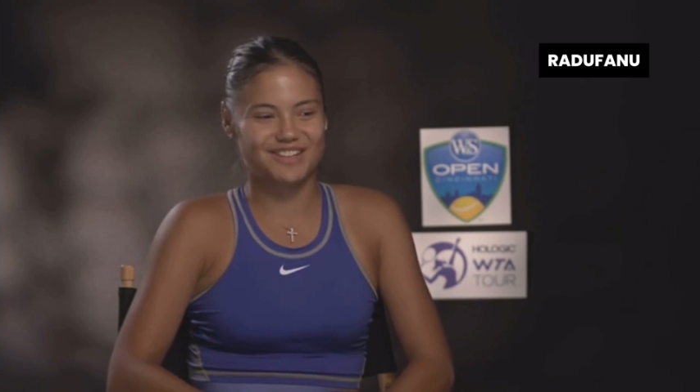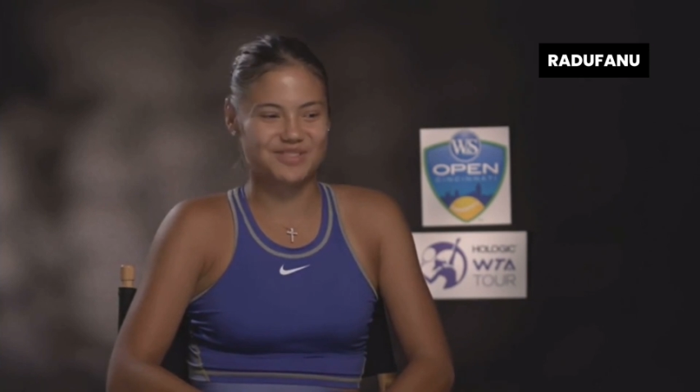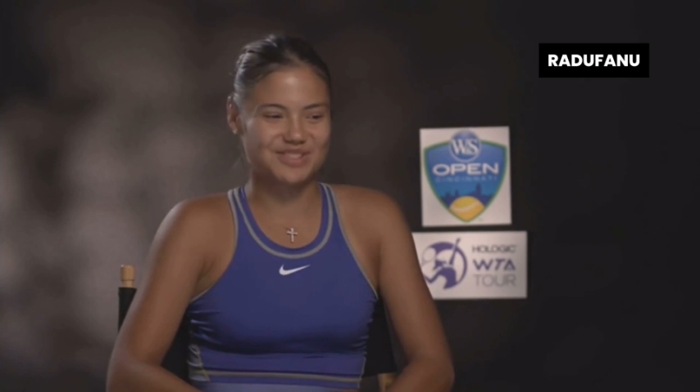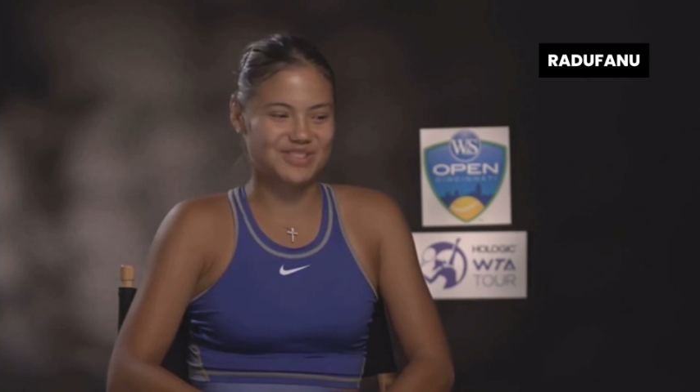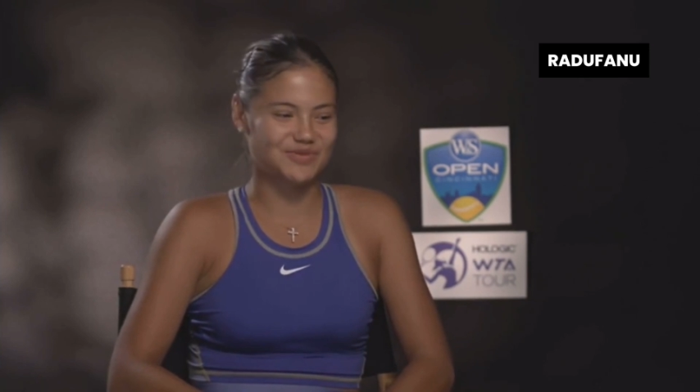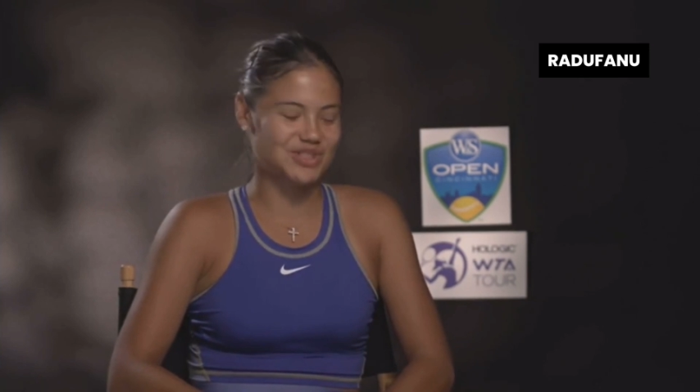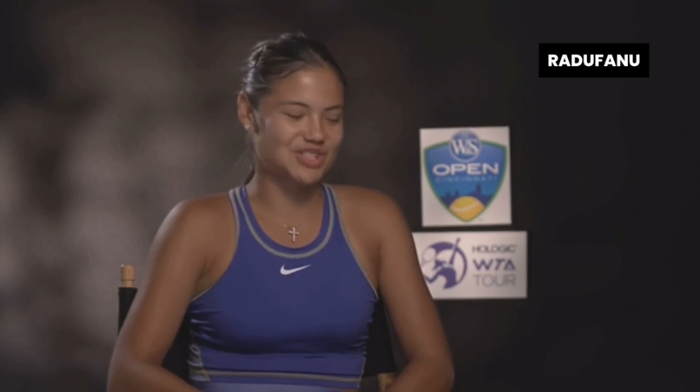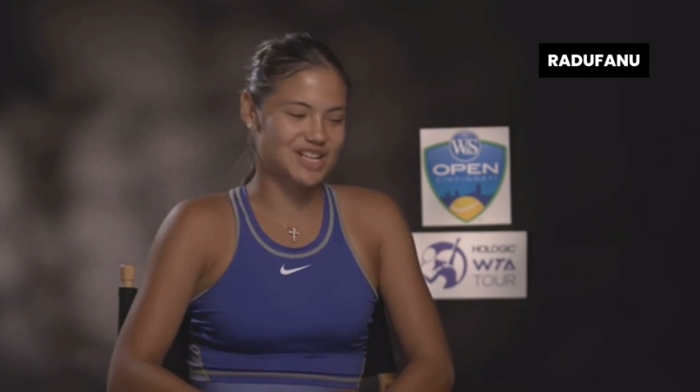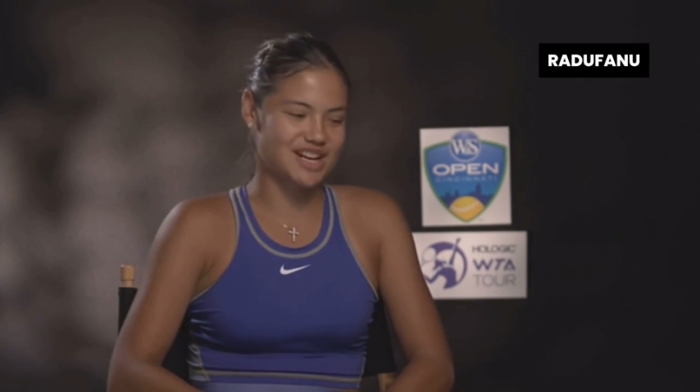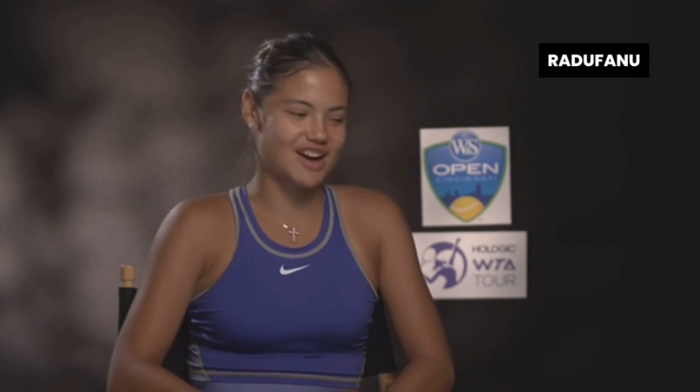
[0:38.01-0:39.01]
was
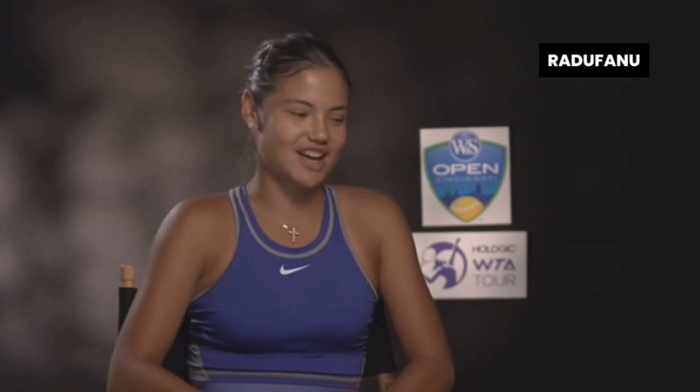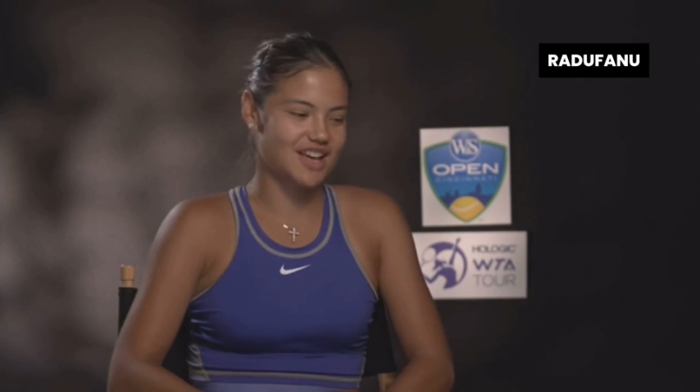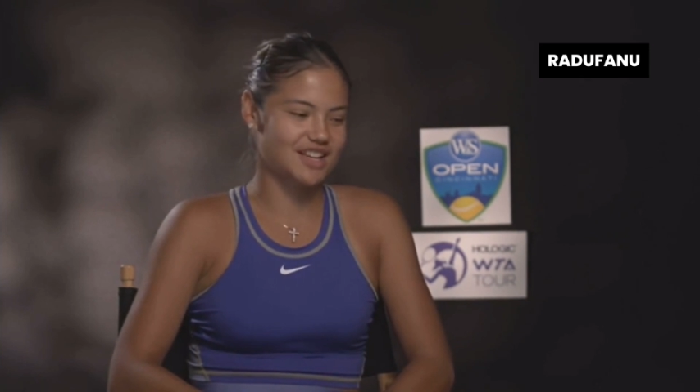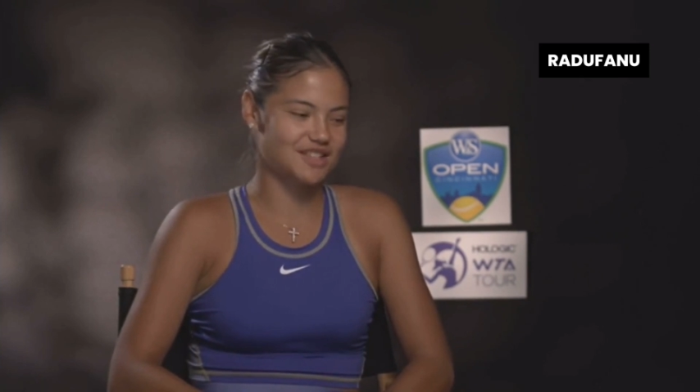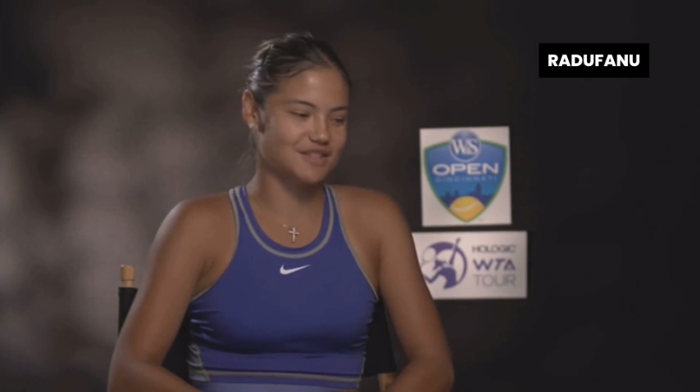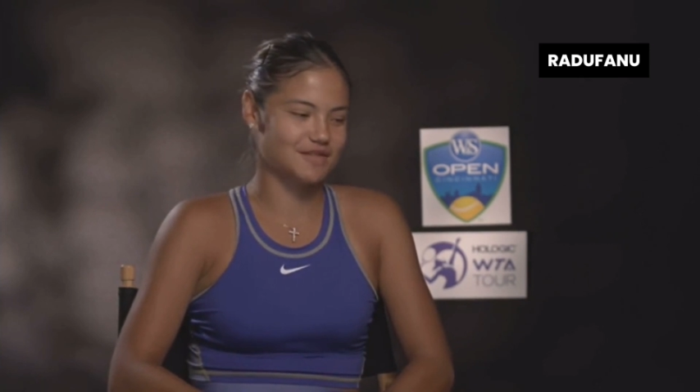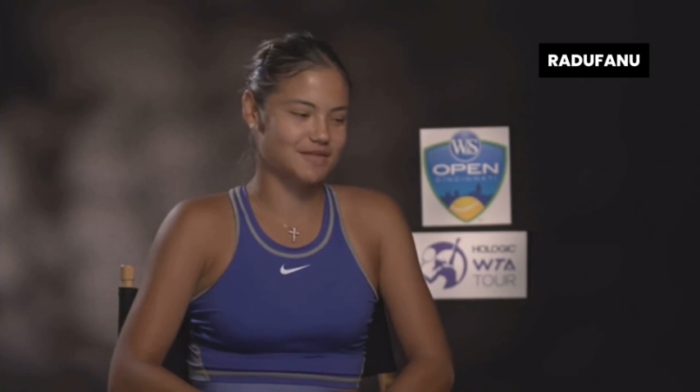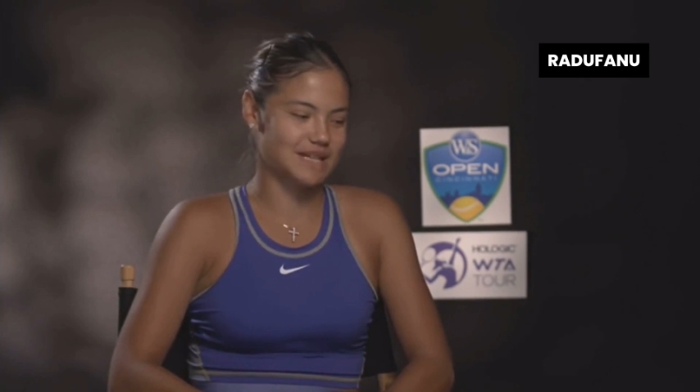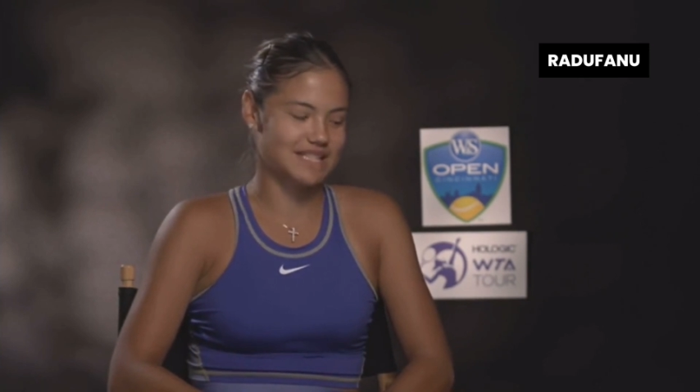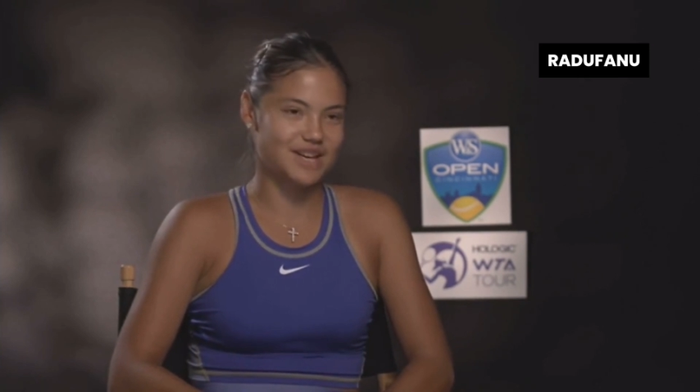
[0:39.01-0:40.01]
watching highlights of
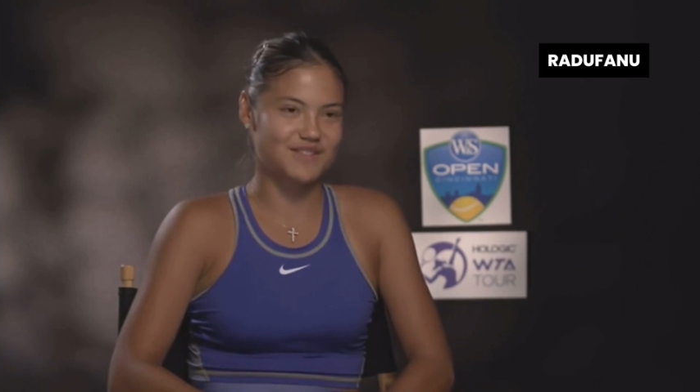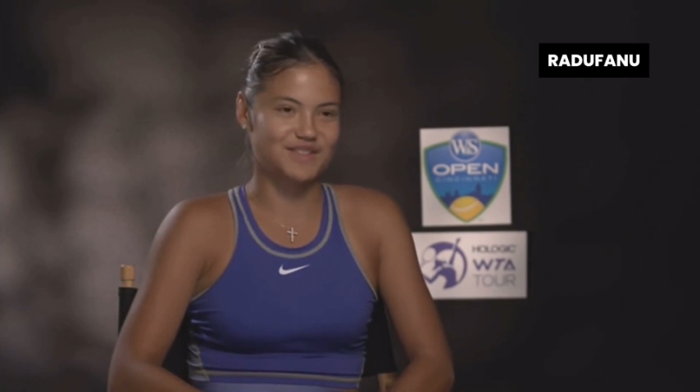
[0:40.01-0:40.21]
myself,